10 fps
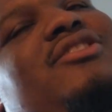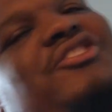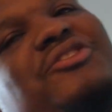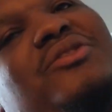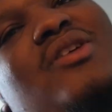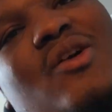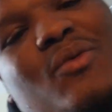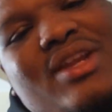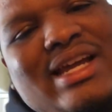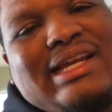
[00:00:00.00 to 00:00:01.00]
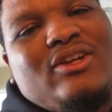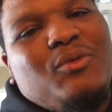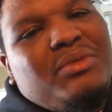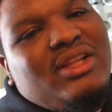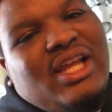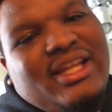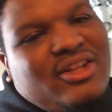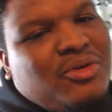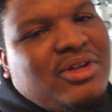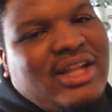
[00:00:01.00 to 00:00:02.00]
to do. We not gonna be like
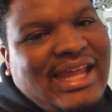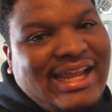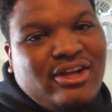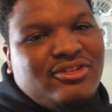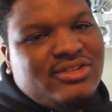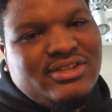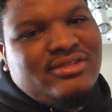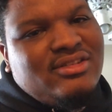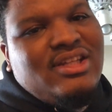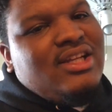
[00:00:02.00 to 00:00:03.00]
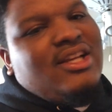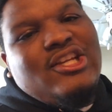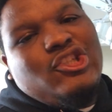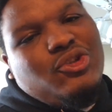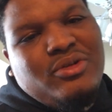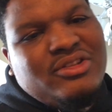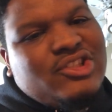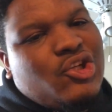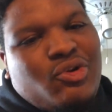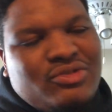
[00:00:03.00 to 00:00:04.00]
no clowns and doing
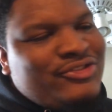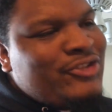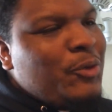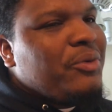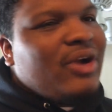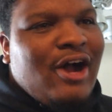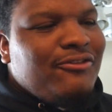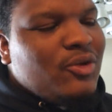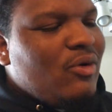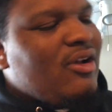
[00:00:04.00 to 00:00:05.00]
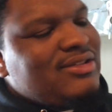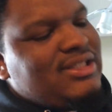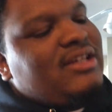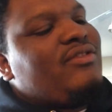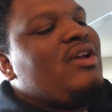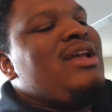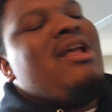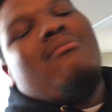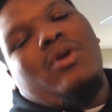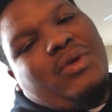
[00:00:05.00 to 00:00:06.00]
super off the wall stuff,
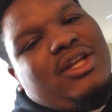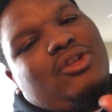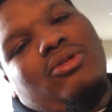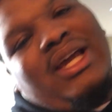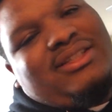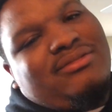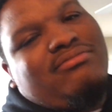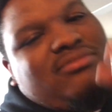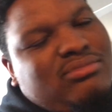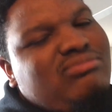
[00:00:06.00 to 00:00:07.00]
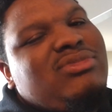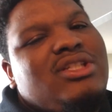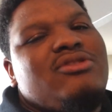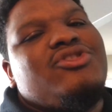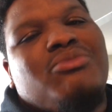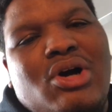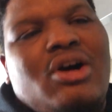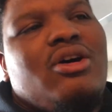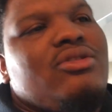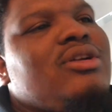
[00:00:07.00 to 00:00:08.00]
but we'll do like some you know
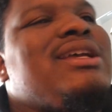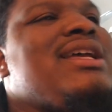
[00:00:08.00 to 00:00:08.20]
small